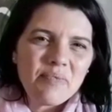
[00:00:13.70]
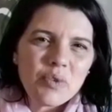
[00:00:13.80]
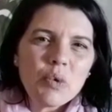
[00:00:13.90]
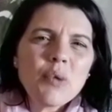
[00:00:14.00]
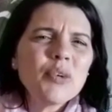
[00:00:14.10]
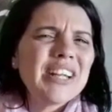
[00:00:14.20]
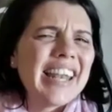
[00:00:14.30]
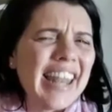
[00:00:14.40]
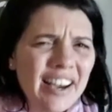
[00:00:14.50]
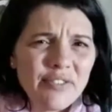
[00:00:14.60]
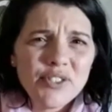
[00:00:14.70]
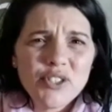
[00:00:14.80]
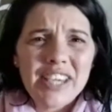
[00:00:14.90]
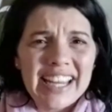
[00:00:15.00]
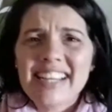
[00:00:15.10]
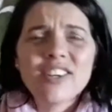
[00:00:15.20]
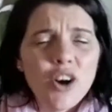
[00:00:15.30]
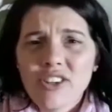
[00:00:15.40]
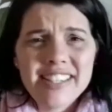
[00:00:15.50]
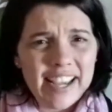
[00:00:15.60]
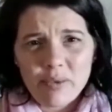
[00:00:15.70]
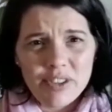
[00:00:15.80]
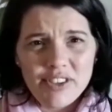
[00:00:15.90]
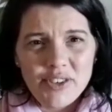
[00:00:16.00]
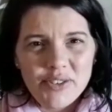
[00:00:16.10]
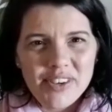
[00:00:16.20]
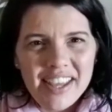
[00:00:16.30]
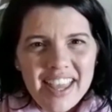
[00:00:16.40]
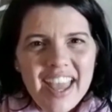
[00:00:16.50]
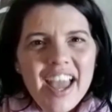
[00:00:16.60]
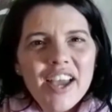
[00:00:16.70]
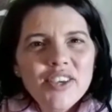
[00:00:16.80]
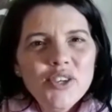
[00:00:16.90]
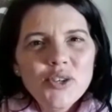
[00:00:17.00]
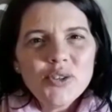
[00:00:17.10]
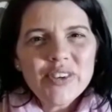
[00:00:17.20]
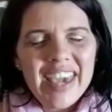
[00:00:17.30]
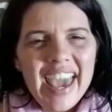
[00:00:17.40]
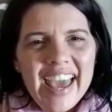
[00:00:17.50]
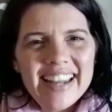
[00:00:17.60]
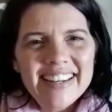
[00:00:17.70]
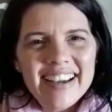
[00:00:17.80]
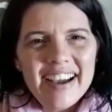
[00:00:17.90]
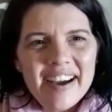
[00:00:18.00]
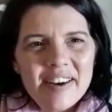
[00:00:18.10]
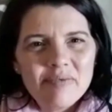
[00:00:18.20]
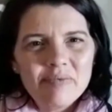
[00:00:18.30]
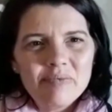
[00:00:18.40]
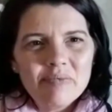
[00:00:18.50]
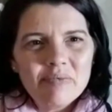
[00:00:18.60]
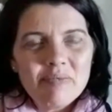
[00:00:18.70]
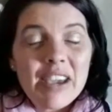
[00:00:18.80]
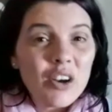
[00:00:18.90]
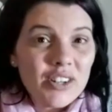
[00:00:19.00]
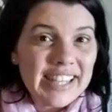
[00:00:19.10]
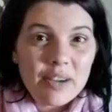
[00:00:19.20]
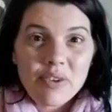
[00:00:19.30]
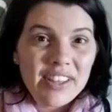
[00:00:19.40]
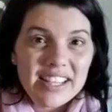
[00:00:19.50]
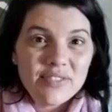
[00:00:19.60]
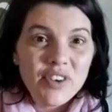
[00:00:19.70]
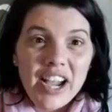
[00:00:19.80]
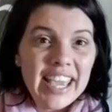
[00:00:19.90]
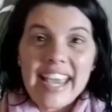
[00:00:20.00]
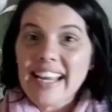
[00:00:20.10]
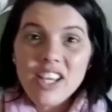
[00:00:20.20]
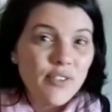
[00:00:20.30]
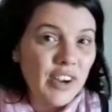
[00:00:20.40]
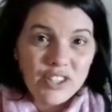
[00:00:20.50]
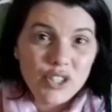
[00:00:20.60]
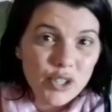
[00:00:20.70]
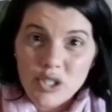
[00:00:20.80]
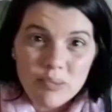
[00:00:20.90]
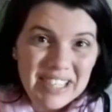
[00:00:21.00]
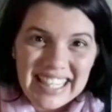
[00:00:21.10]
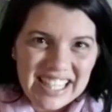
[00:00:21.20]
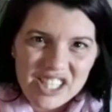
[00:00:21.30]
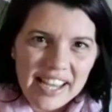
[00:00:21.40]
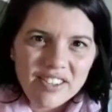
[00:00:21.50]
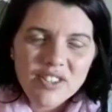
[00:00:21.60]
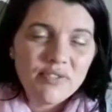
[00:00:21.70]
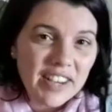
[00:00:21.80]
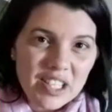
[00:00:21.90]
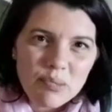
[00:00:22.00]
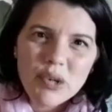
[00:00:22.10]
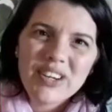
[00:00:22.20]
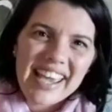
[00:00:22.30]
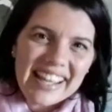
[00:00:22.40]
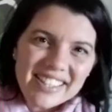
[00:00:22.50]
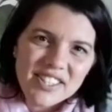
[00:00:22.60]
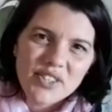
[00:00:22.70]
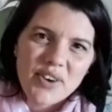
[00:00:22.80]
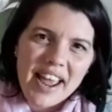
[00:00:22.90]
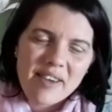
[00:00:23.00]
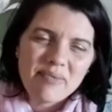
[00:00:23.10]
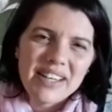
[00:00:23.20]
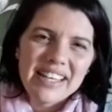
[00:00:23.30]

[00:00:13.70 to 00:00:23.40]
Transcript: we would love to get in contact with you. You can make contact with us via any of our social media channels, Facebook, Instagram,